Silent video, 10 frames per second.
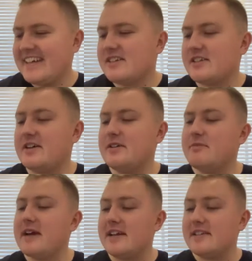So
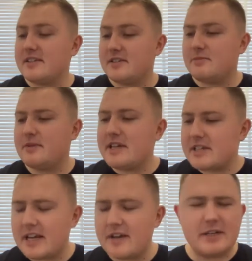Matt, despite
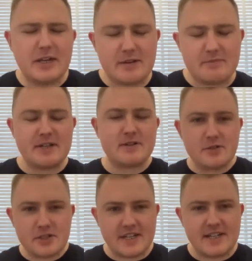sounding like Michael
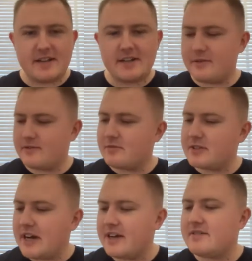Sheen and coming from
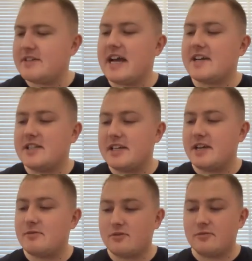Cardiff, he actually
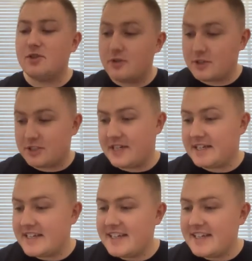comes from Yorkshire.